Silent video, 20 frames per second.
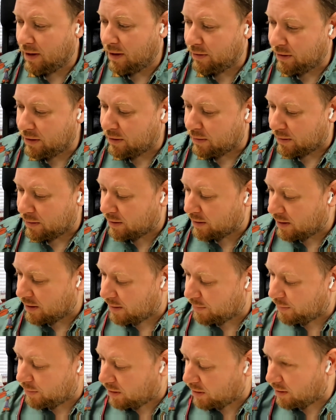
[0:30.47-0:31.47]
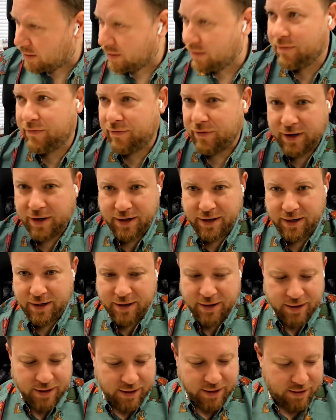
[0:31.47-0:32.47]
How are you doing? Happy Friday
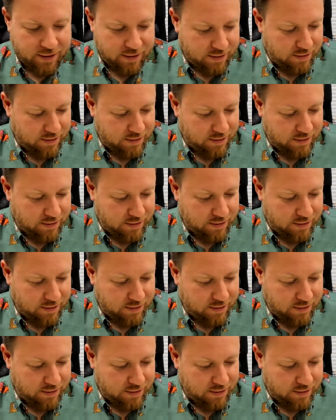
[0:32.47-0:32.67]
again.